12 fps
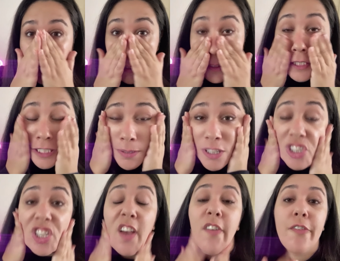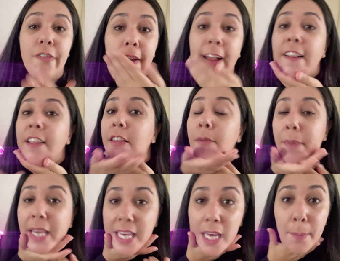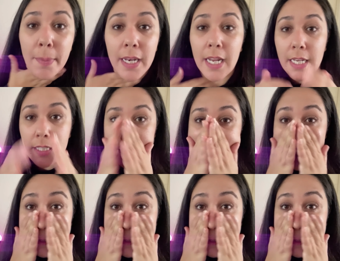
Just because I feel that the makeup lasts